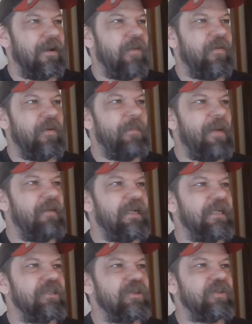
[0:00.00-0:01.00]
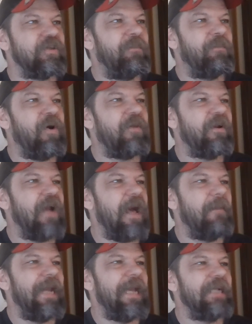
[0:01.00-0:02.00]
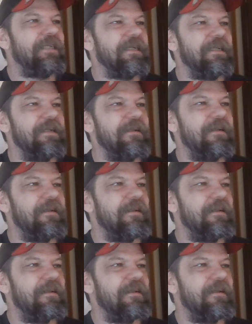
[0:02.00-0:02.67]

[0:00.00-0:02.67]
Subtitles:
the Republicans will support their nomination